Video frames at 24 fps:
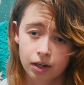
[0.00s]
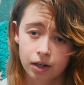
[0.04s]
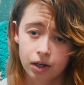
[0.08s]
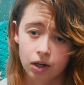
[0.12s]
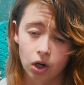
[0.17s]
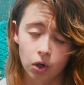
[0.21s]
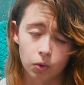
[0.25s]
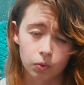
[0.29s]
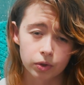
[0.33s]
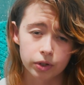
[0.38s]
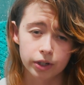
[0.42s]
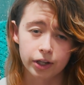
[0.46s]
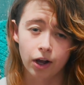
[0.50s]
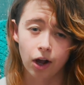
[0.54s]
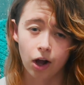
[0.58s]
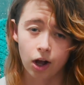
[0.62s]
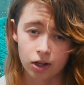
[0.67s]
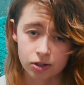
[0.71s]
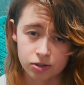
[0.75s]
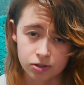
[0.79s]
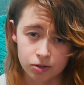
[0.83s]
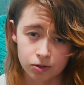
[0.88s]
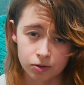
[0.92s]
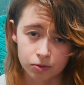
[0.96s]
a really
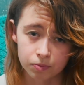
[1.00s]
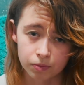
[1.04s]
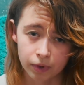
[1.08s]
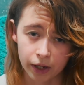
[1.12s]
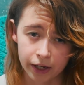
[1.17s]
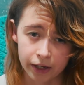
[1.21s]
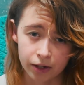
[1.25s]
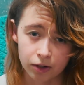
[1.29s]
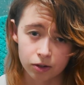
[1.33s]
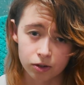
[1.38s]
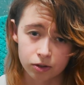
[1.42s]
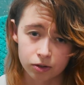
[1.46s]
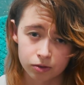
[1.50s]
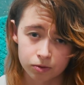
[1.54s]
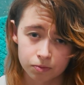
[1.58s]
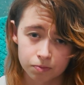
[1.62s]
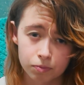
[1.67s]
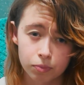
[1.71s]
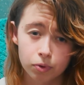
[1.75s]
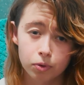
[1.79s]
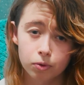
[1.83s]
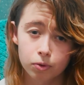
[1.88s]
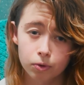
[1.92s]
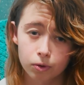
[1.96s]
awesome like
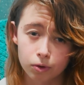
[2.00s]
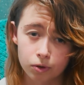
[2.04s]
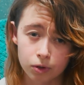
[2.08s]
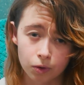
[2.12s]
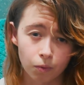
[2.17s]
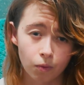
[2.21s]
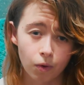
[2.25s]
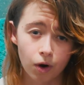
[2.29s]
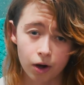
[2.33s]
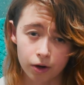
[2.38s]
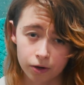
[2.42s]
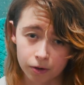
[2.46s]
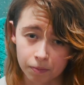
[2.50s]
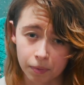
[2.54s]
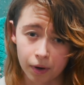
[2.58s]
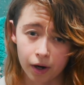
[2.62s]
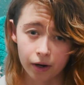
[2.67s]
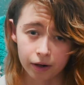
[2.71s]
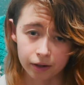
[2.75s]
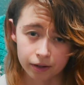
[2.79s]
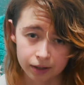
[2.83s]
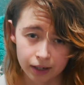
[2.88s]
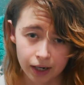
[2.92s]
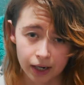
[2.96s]
pool and water
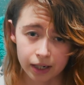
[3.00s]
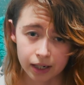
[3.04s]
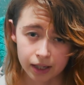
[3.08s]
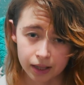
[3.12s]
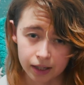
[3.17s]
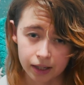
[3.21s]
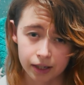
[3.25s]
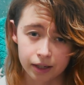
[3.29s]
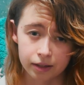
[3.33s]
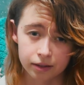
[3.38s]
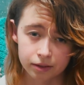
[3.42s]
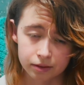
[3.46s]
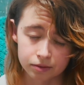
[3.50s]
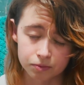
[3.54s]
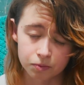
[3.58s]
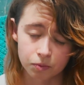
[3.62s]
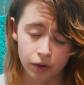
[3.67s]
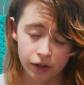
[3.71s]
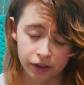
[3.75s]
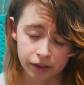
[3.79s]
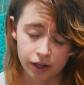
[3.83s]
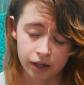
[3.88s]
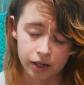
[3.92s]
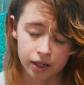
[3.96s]
park kind of thing
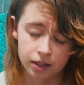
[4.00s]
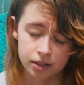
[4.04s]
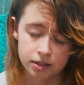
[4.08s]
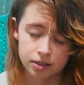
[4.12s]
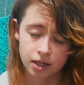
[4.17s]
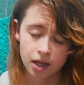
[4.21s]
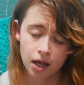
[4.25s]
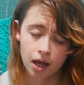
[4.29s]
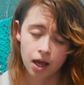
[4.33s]
within it.